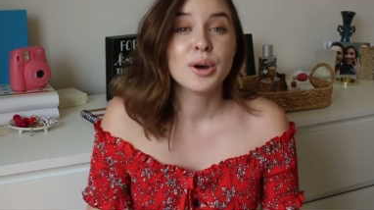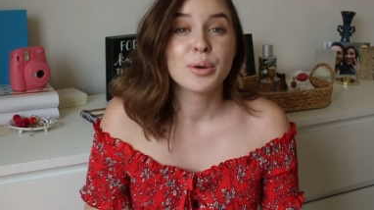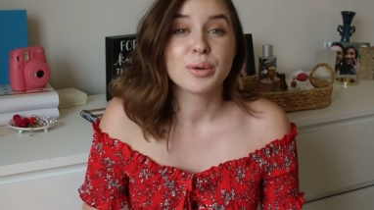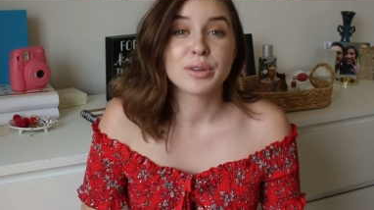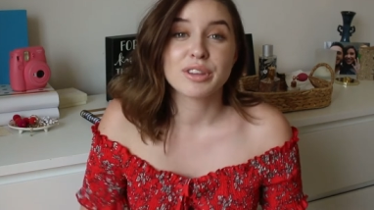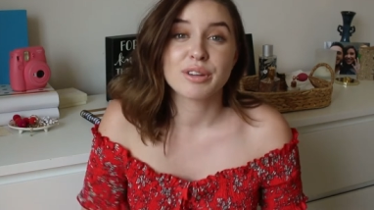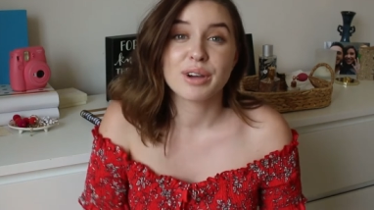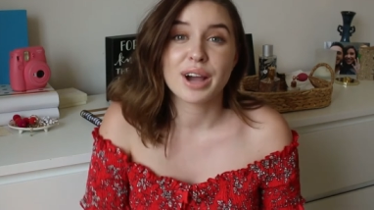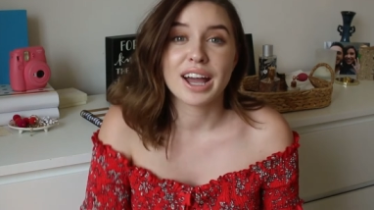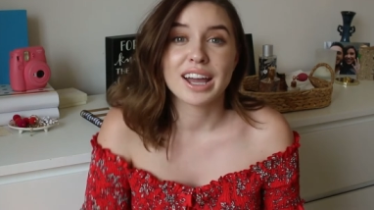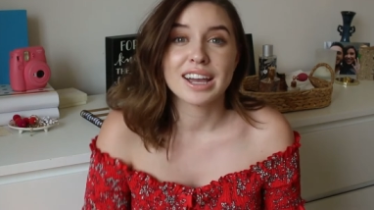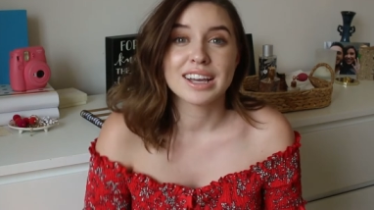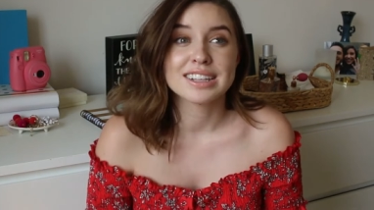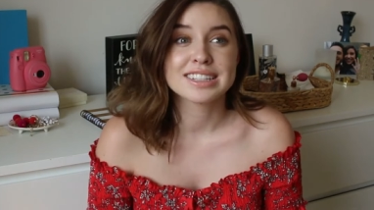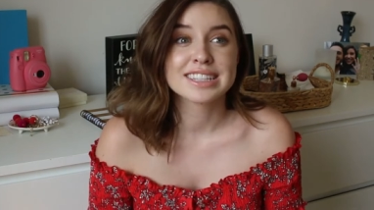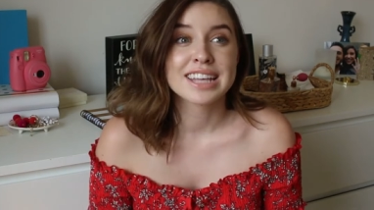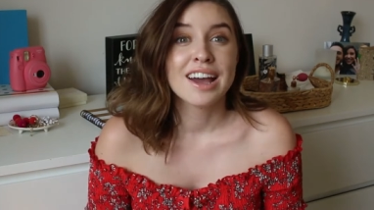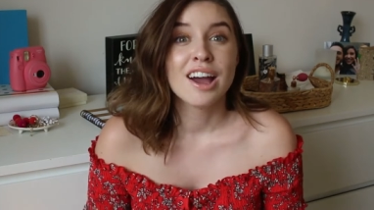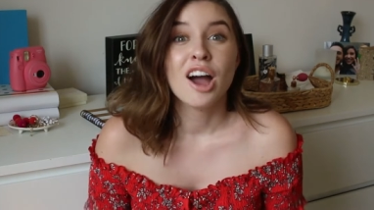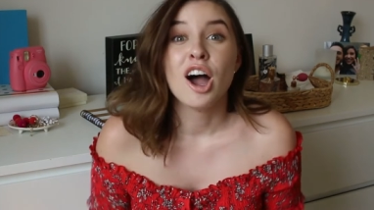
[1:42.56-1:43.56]
with you
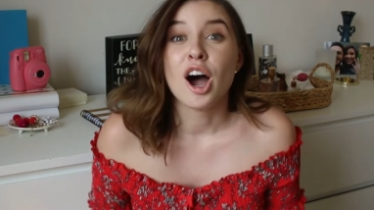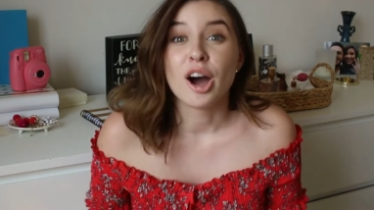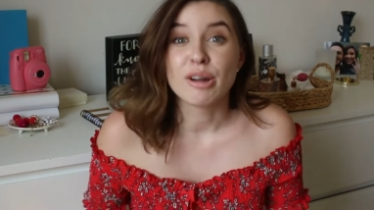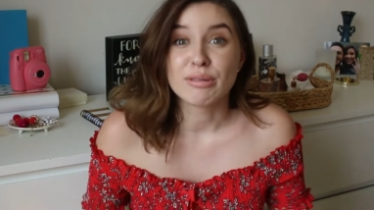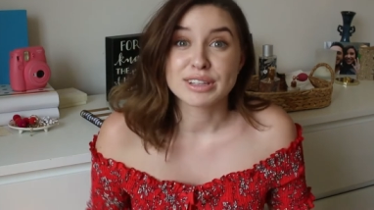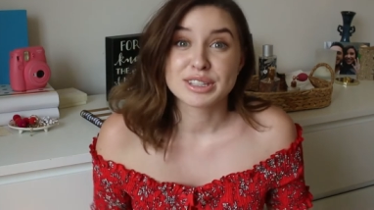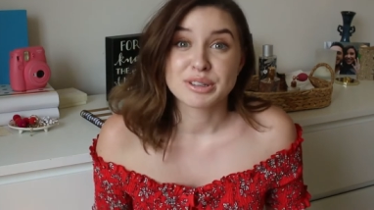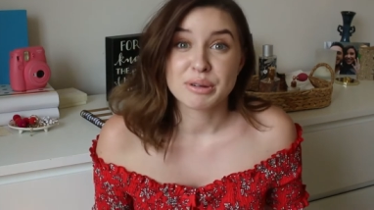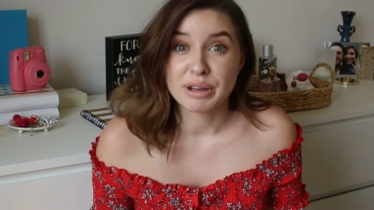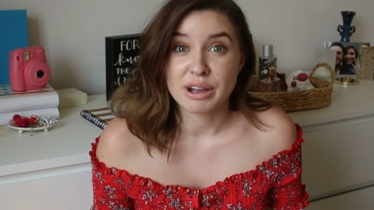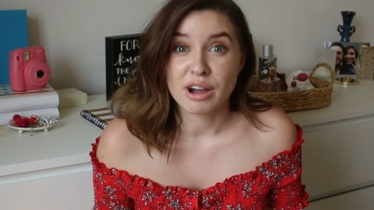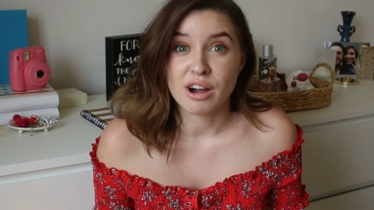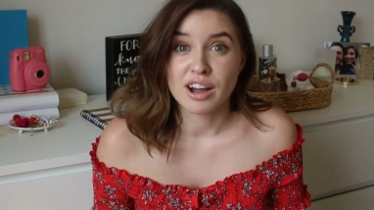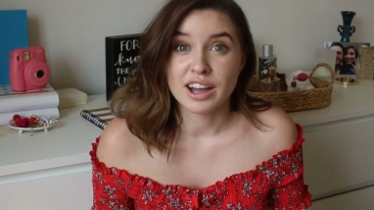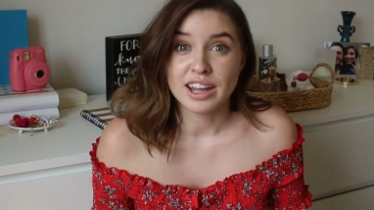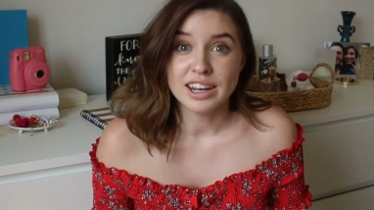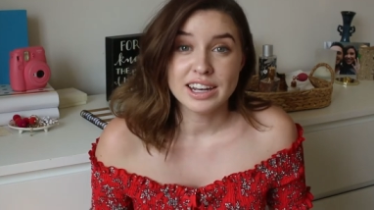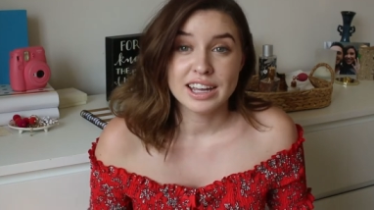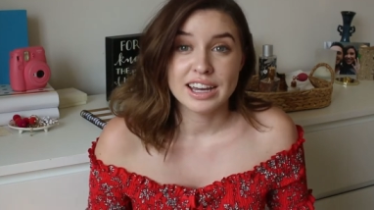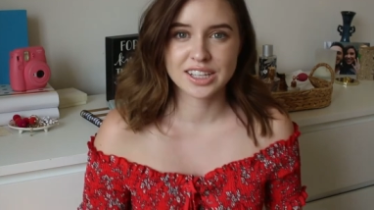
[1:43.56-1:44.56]
guys on what's going
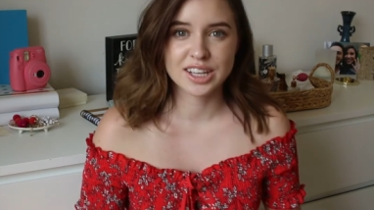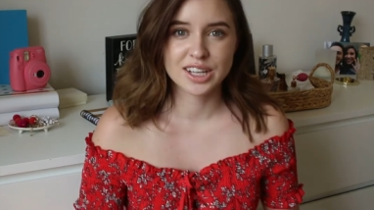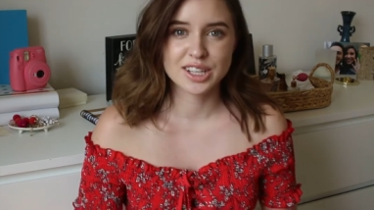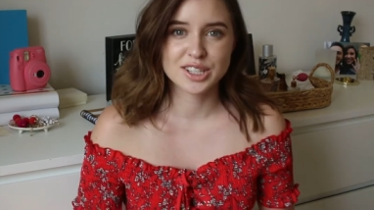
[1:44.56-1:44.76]
on.